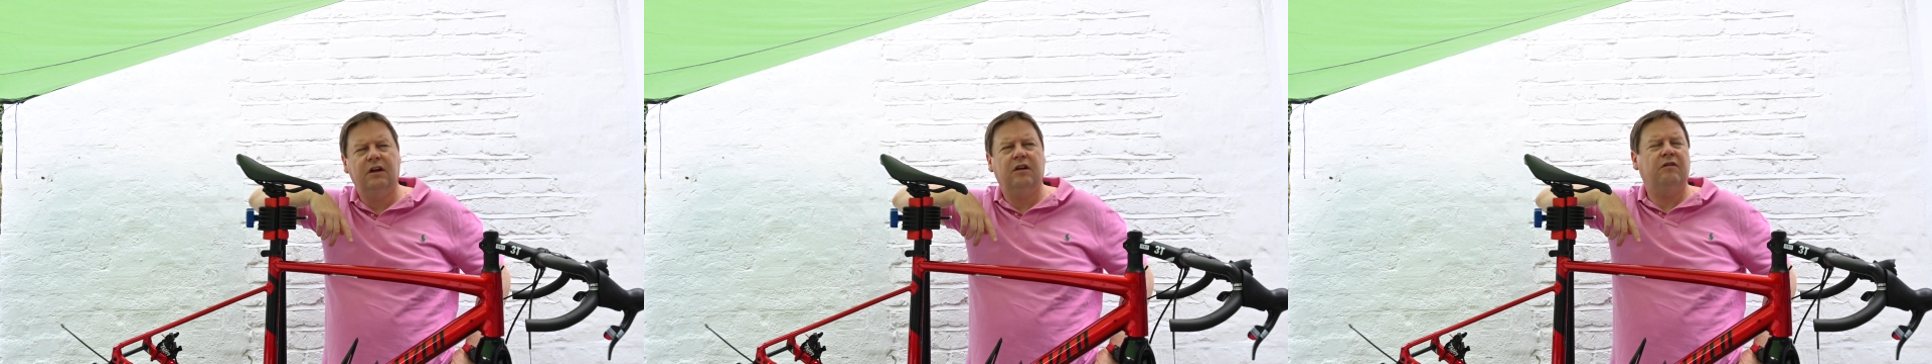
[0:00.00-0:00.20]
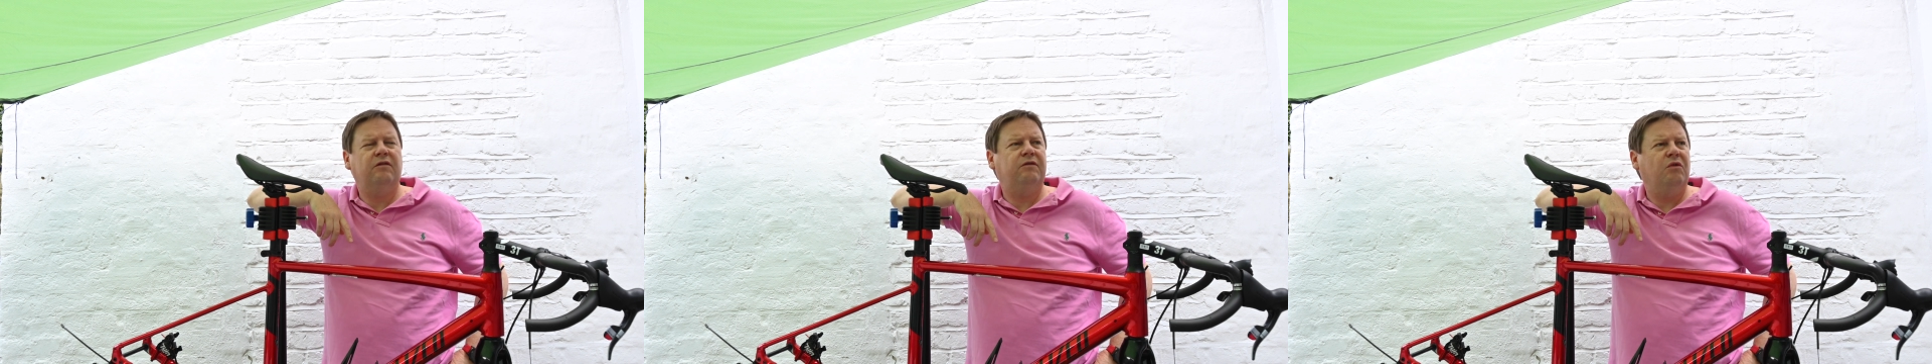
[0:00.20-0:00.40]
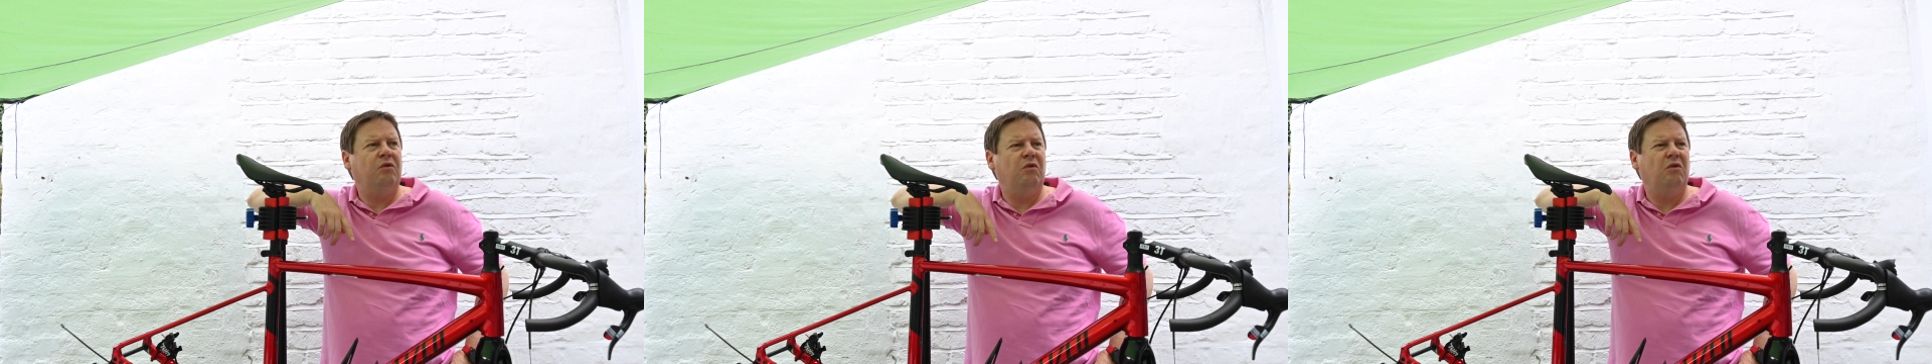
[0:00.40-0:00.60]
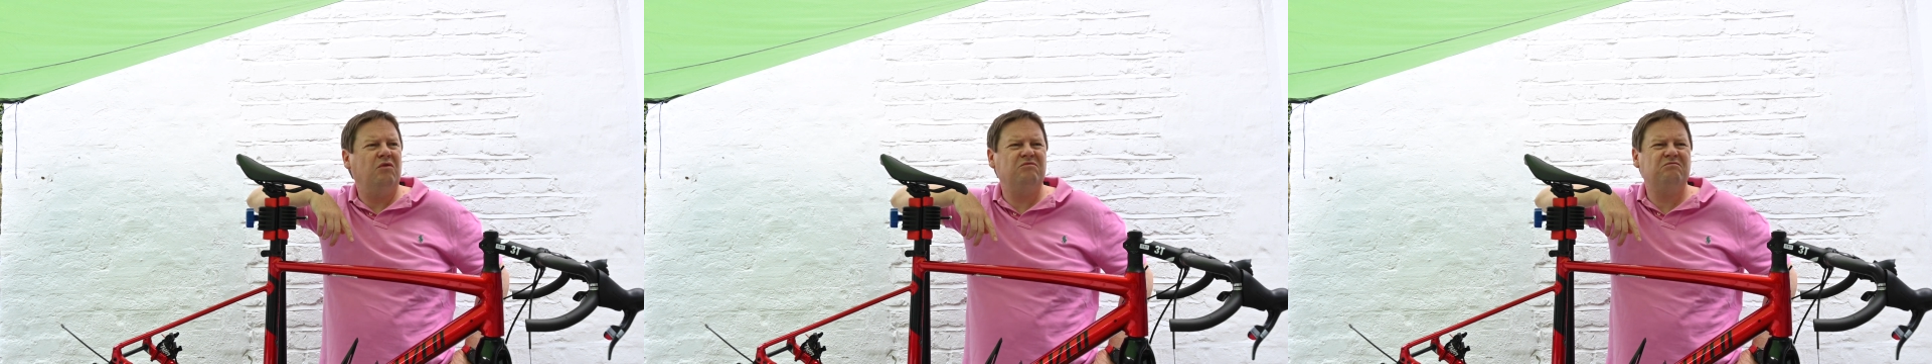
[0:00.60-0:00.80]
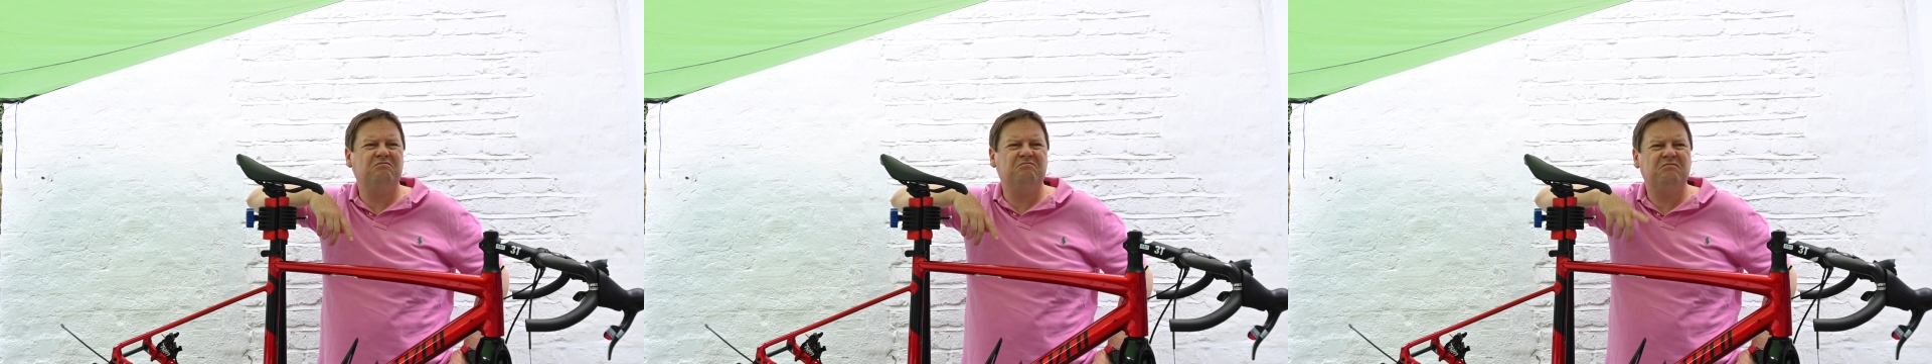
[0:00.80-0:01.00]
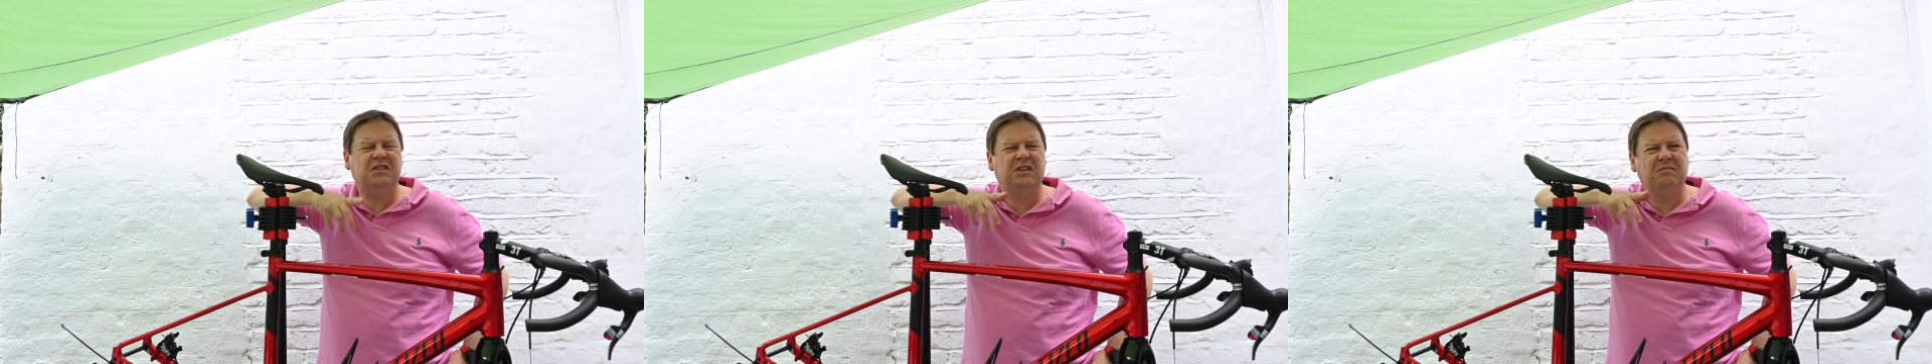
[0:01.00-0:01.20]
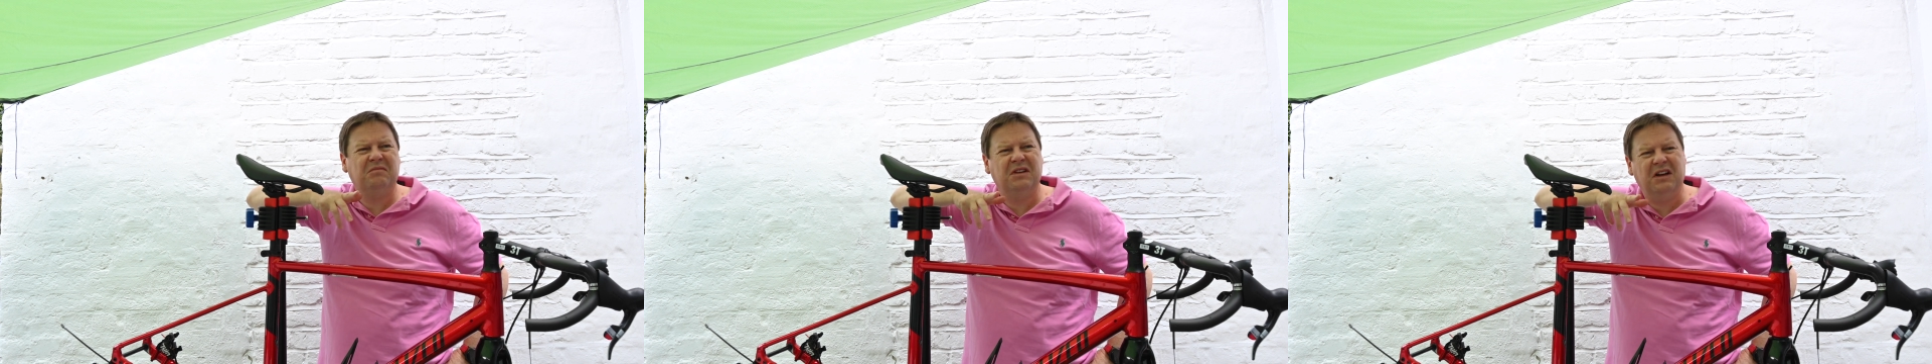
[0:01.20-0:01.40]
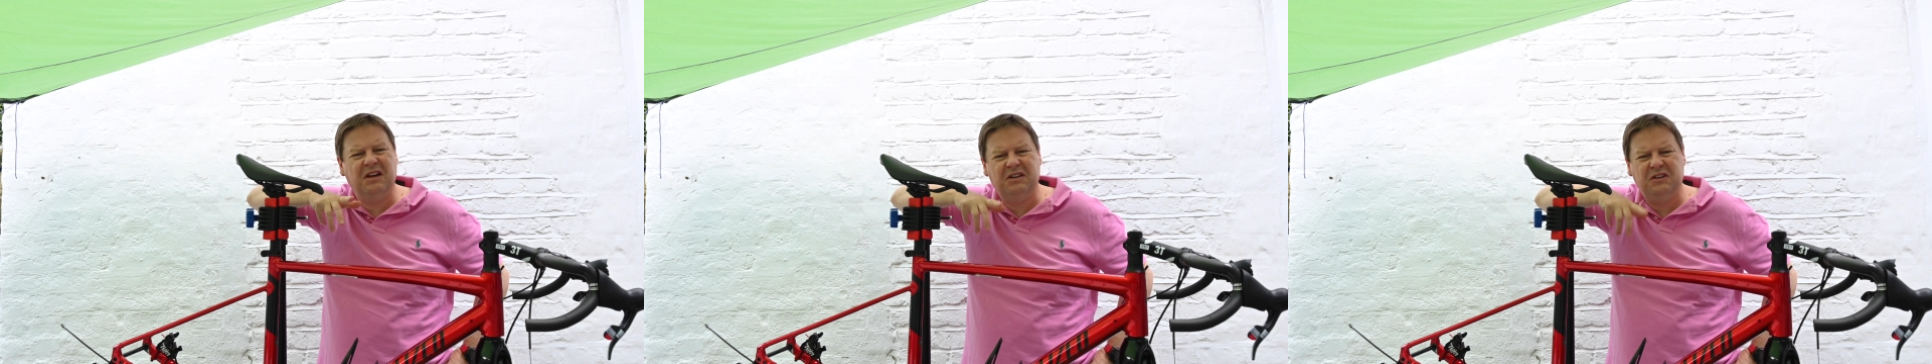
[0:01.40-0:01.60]
for
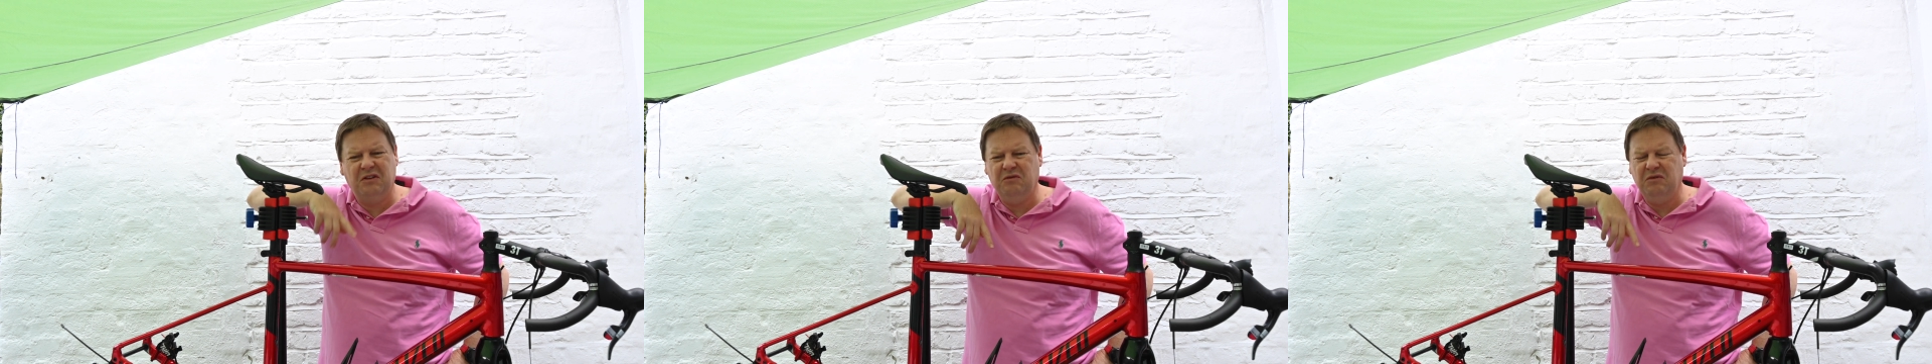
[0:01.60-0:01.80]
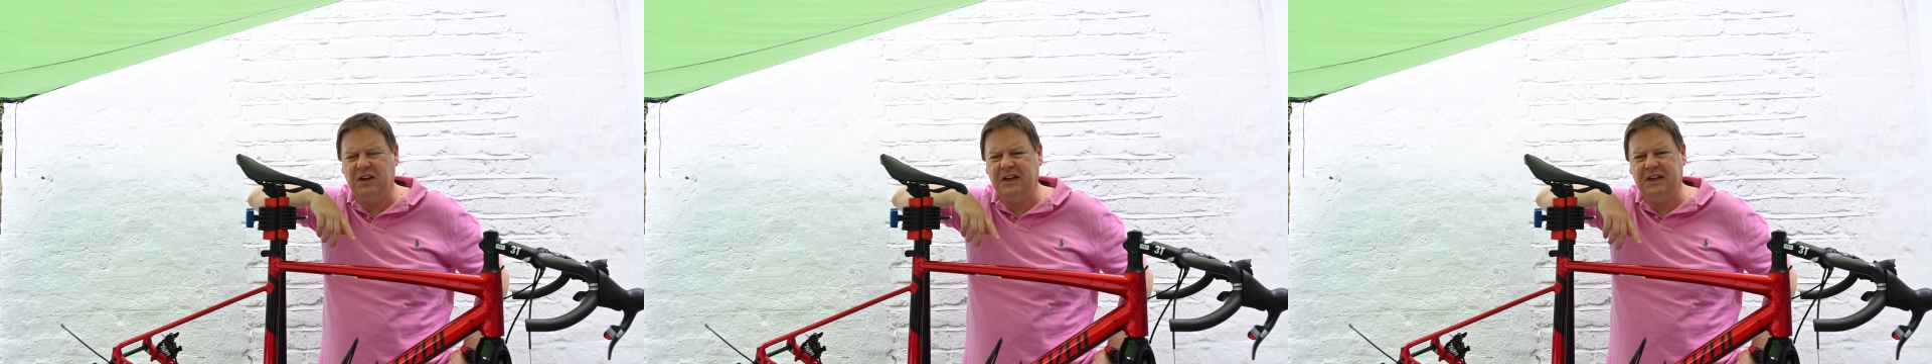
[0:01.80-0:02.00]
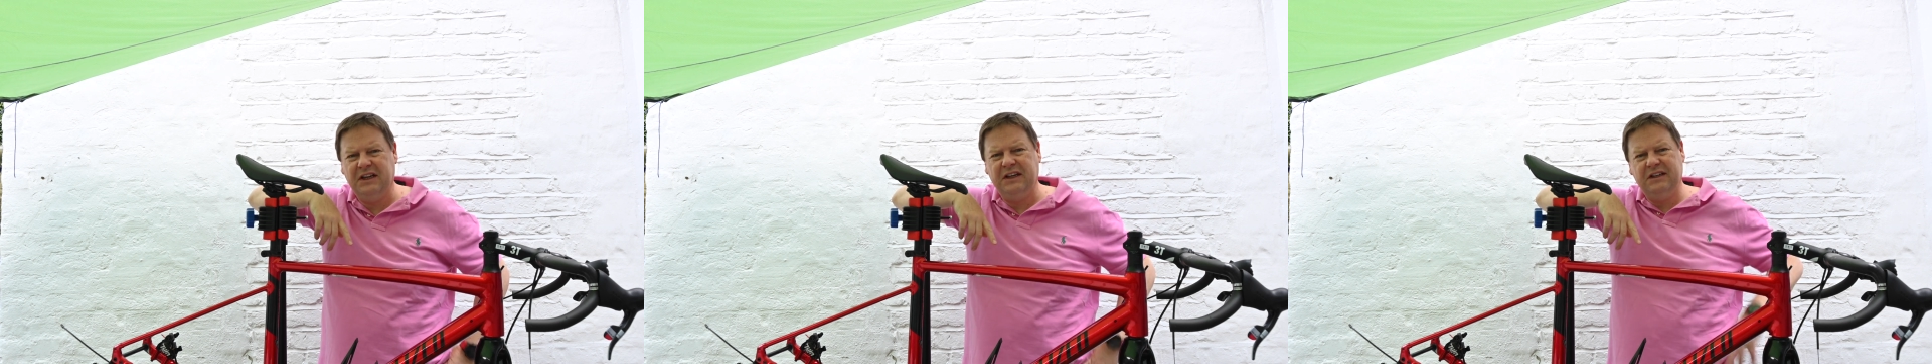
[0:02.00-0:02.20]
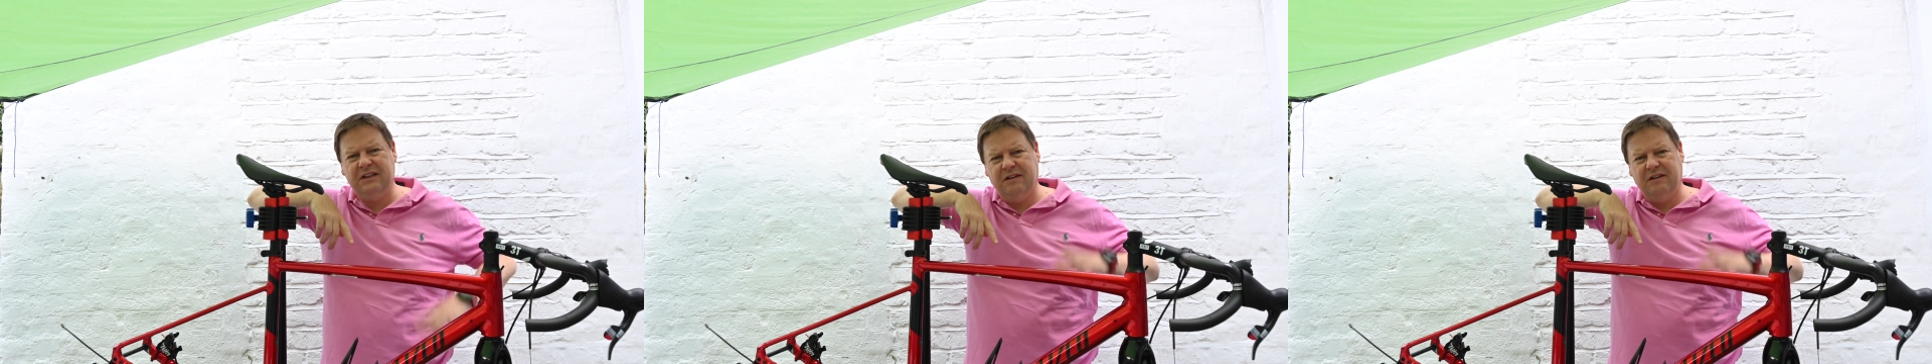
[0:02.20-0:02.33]
something I don't really need.